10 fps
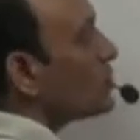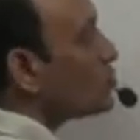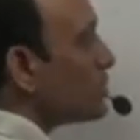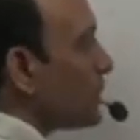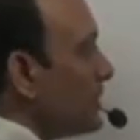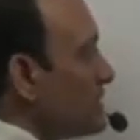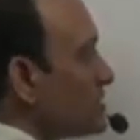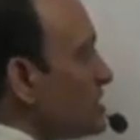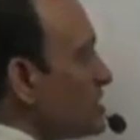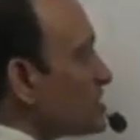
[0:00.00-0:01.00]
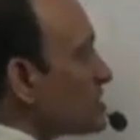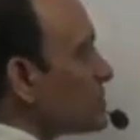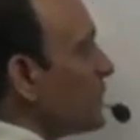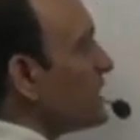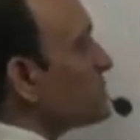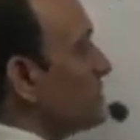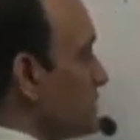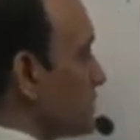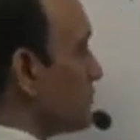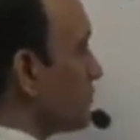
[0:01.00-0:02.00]
So that means this
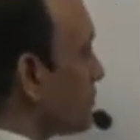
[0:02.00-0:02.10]
displacement,